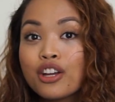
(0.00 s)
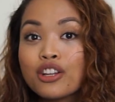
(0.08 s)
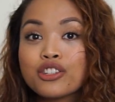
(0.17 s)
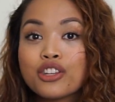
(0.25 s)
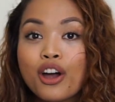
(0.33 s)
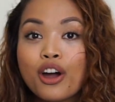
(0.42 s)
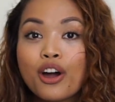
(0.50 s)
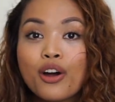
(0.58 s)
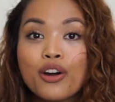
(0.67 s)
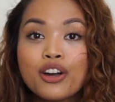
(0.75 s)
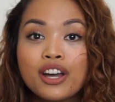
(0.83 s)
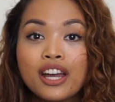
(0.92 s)

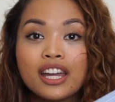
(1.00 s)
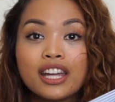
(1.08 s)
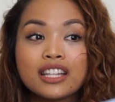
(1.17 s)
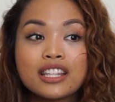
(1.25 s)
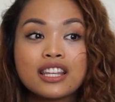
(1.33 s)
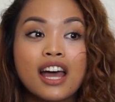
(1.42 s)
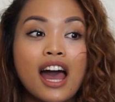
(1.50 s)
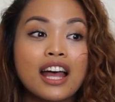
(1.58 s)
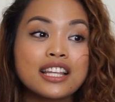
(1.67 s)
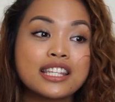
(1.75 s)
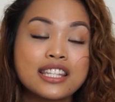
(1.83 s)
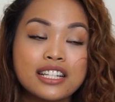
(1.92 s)
so it's
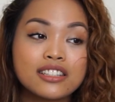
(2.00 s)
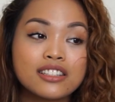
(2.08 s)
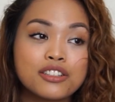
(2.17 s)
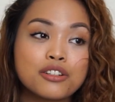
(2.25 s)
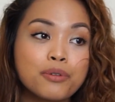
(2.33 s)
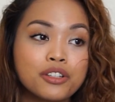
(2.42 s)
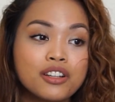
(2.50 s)
still a little bit